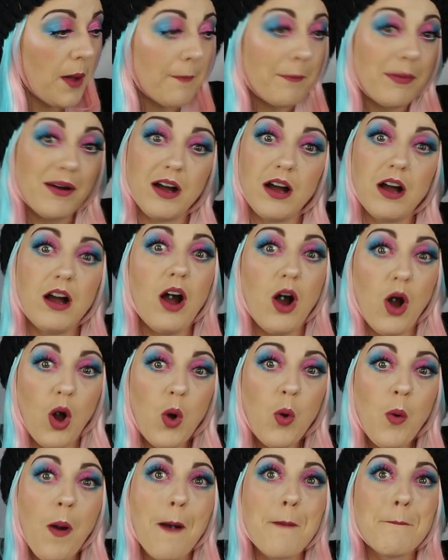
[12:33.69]
But
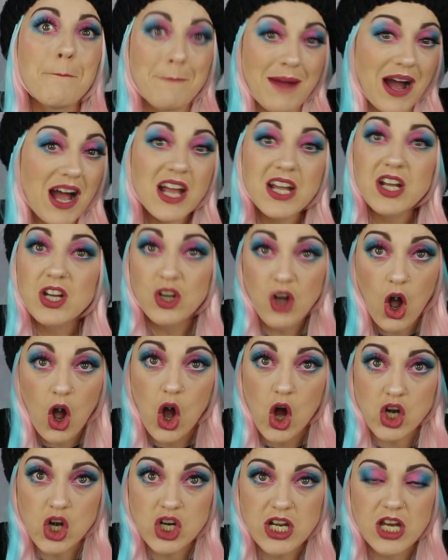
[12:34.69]
oh my
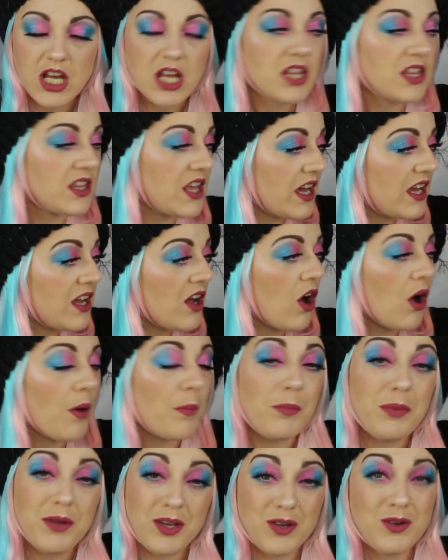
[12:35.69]
god, they are
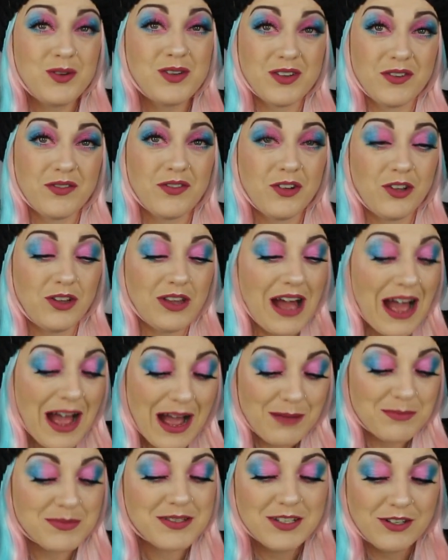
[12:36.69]
beautiful,
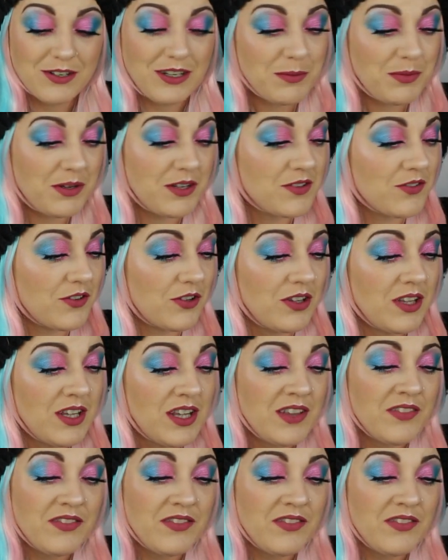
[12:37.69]
absolutely beautiful.